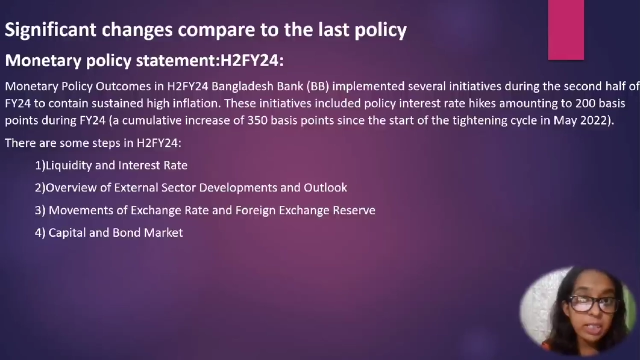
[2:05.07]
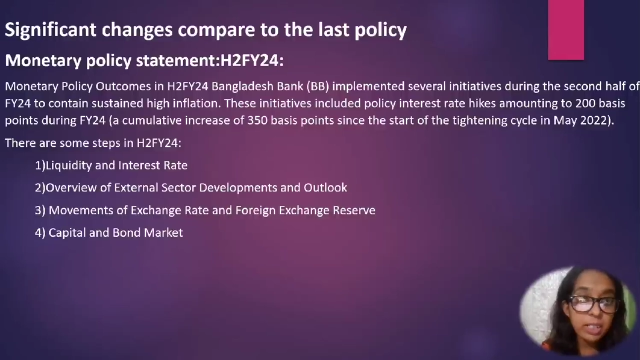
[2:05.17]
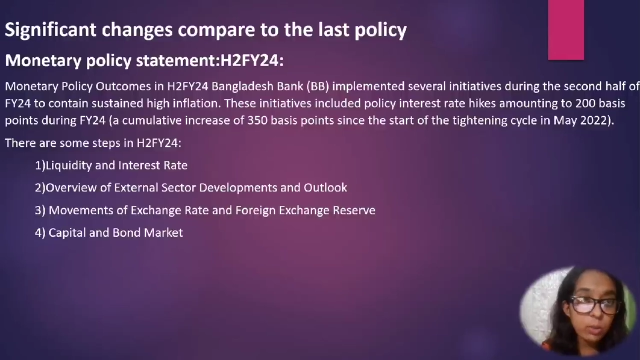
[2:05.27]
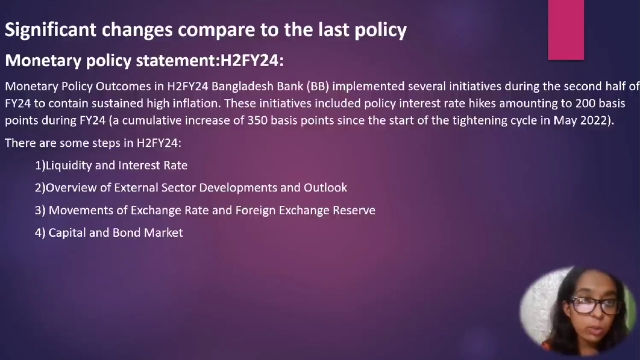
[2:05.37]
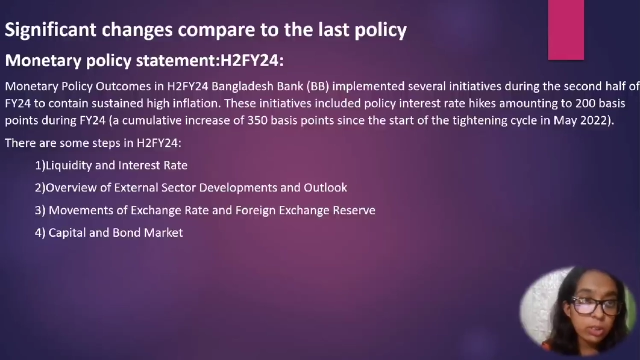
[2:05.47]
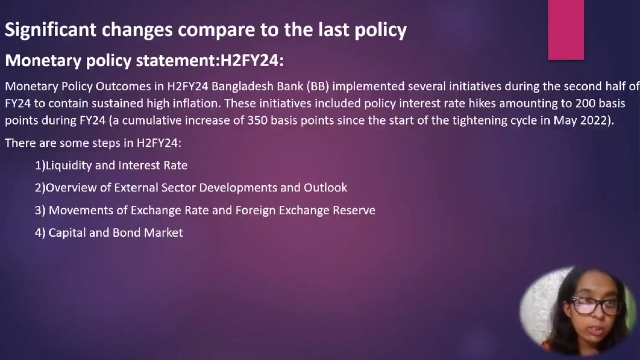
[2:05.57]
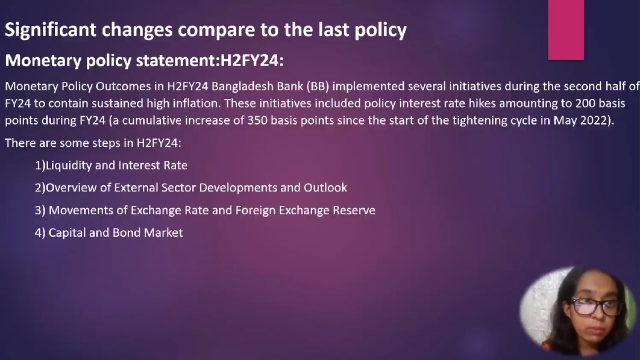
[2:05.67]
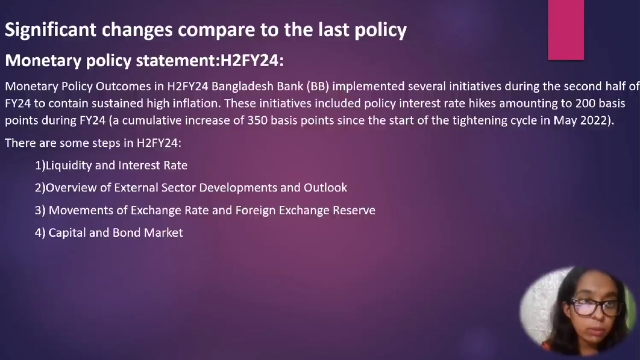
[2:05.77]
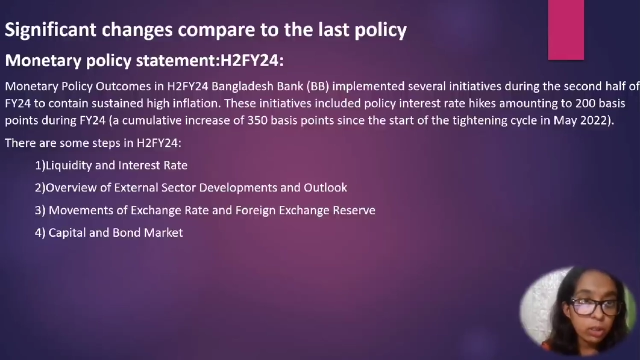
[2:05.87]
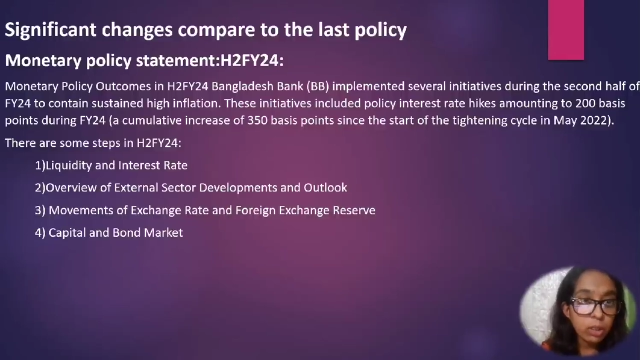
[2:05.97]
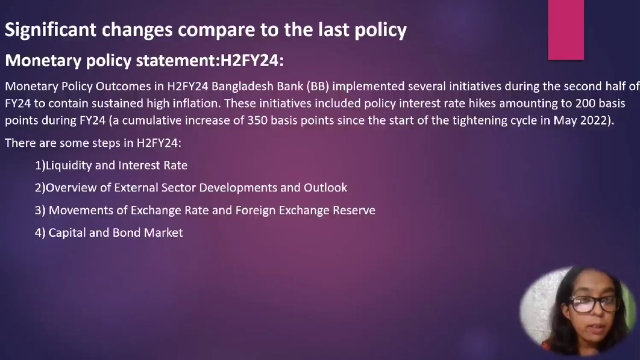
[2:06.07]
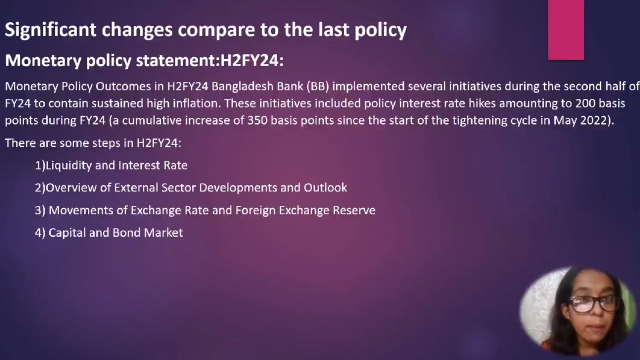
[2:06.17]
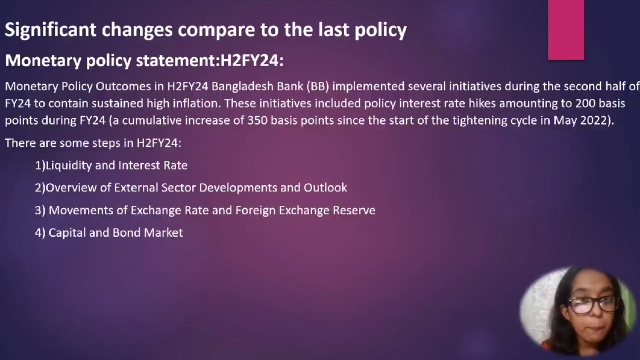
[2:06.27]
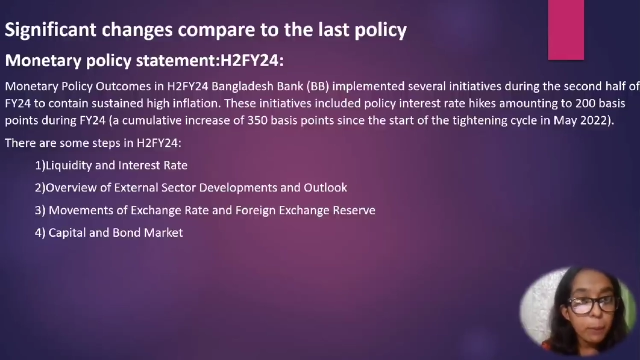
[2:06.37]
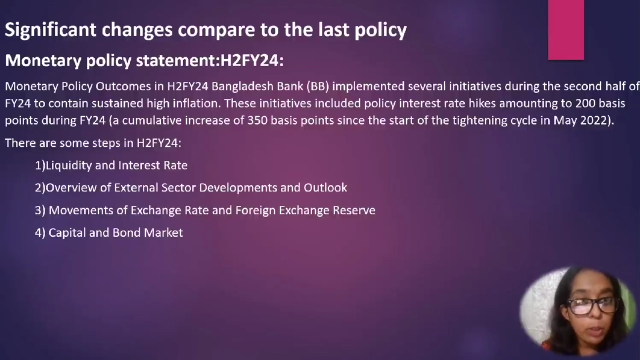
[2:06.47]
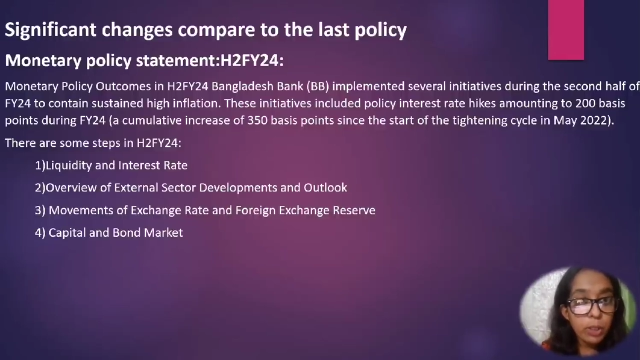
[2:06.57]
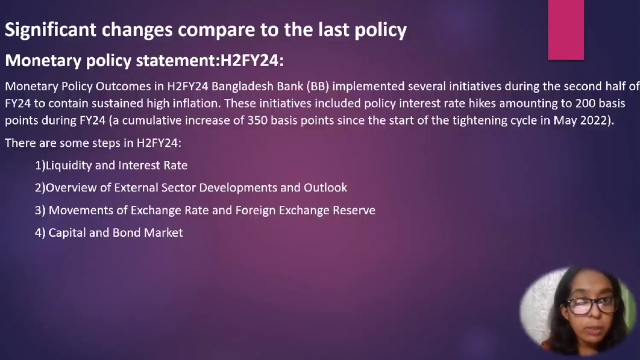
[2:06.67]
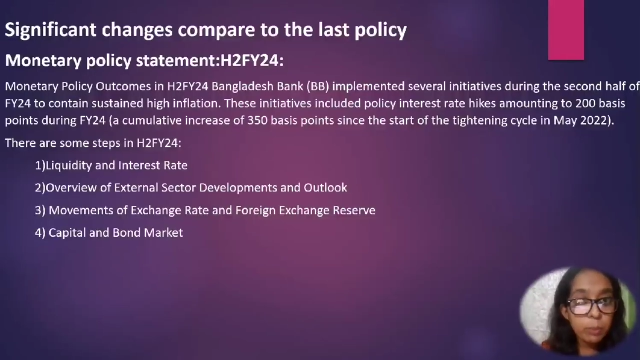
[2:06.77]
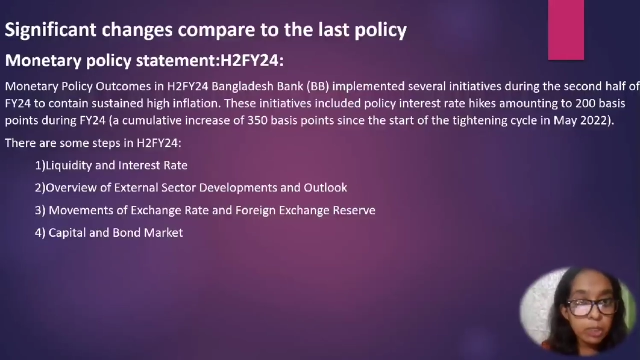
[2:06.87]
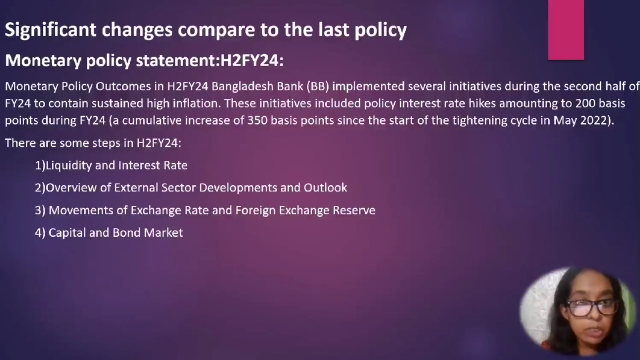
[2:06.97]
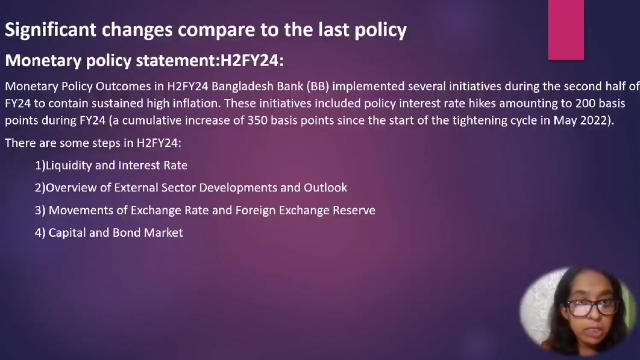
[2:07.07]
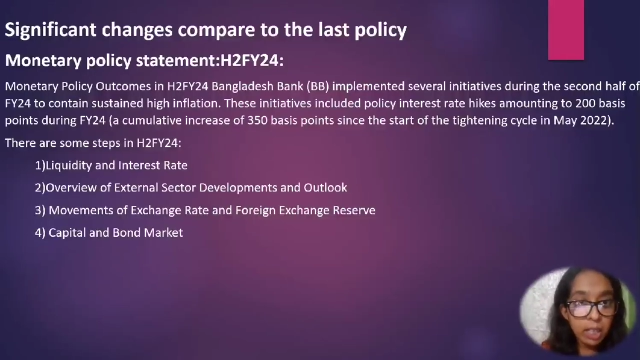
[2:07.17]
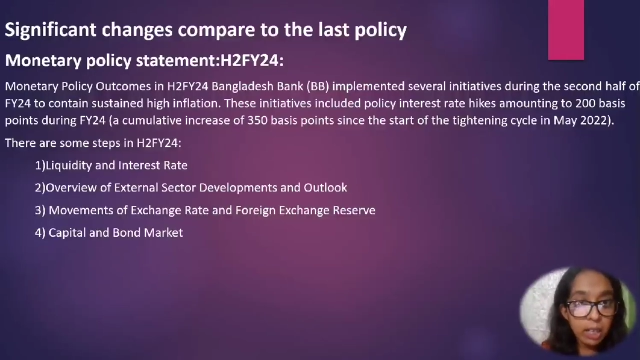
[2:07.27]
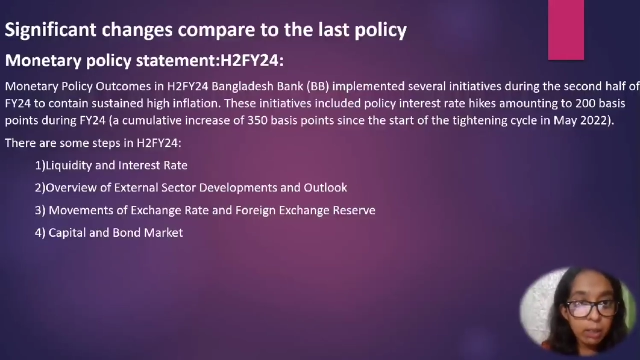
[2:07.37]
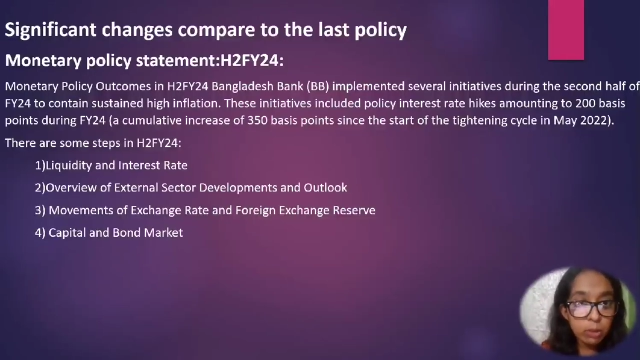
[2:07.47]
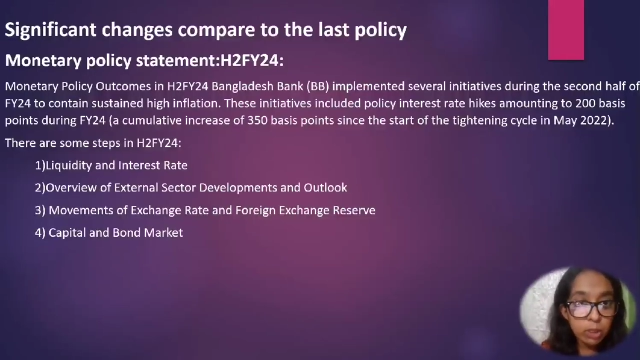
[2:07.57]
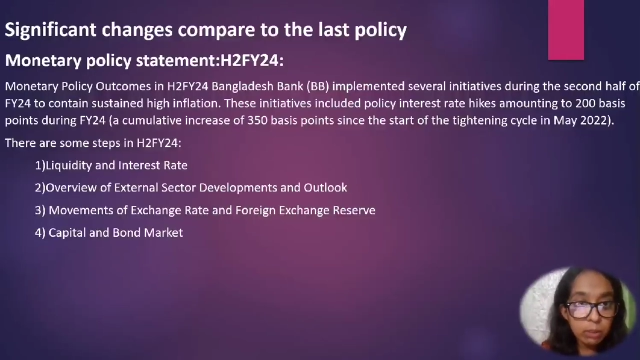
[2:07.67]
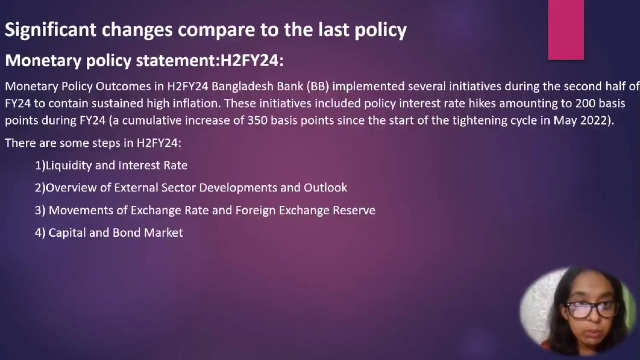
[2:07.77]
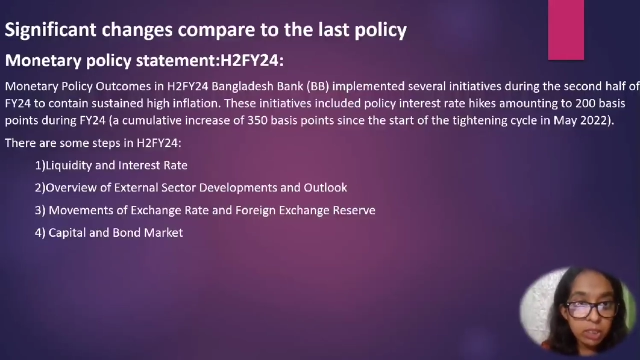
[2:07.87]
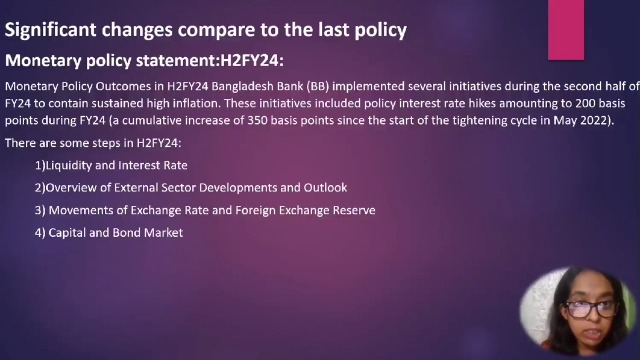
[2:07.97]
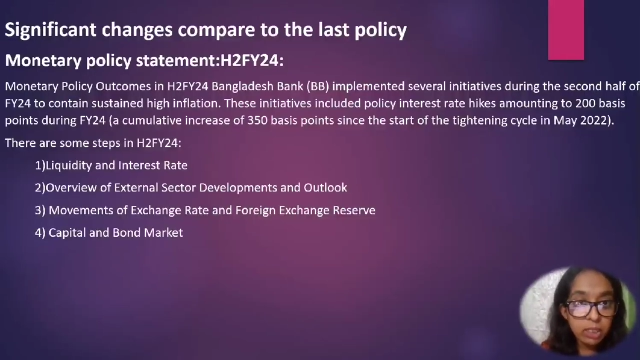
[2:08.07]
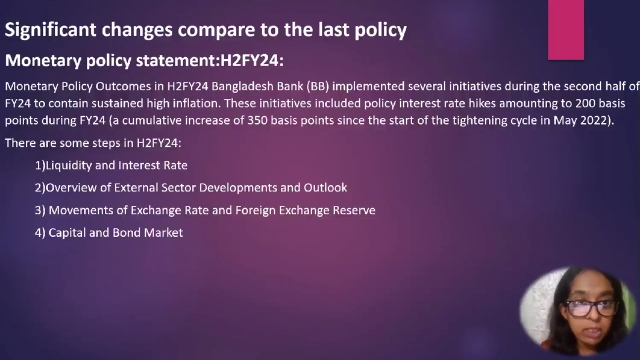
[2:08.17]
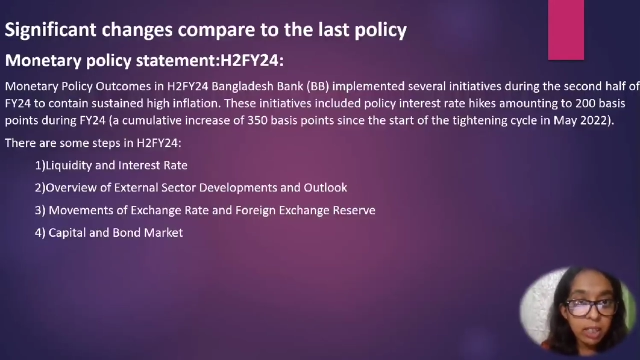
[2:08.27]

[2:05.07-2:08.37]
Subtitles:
year 24. Monetary policy outcomes in